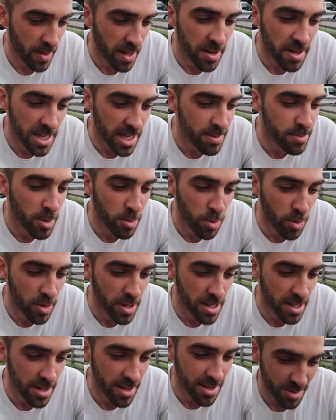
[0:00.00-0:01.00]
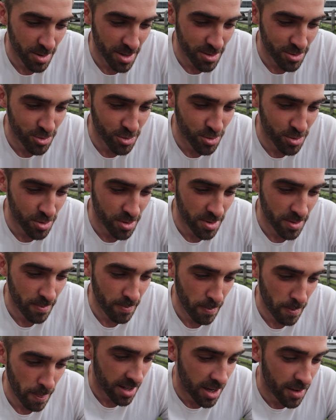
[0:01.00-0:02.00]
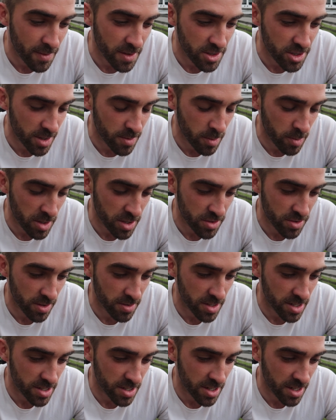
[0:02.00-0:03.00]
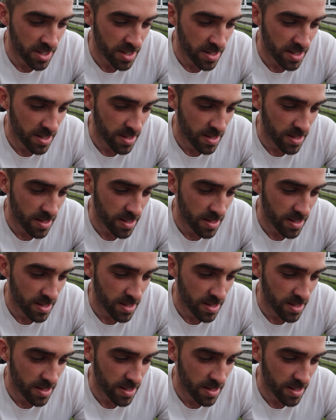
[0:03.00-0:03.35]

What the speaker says: And I give them a point. A draw. I think Germany will be strong this year.